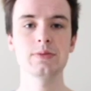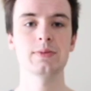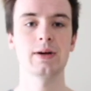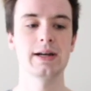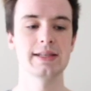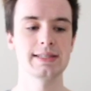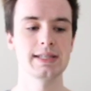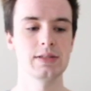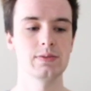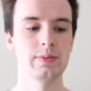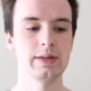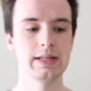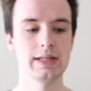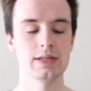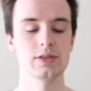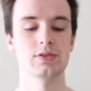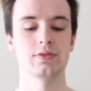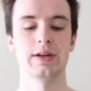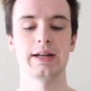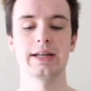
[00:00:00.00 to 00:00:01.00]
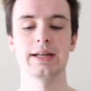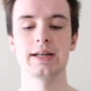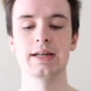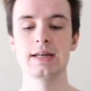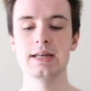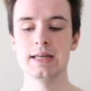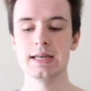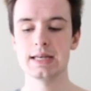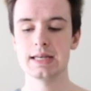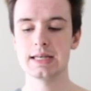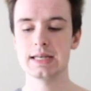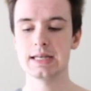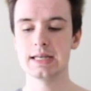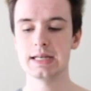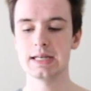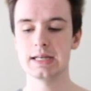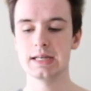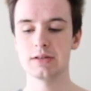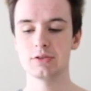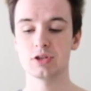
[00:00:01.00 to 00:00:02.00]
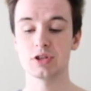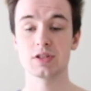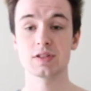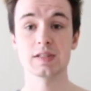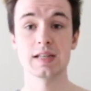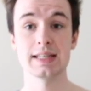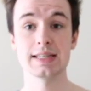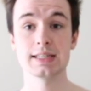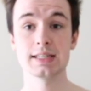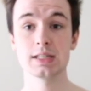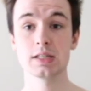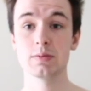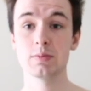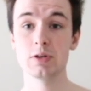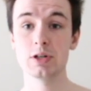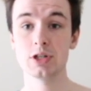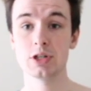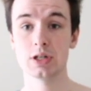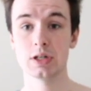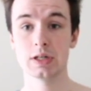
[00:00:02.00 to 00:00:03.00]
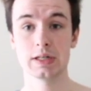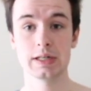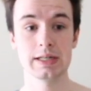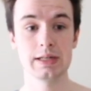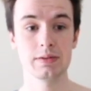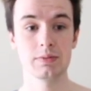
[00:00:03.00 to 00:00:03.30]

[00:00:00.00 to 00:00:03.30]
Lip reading: process, when he is ready, he just sends it to the printer.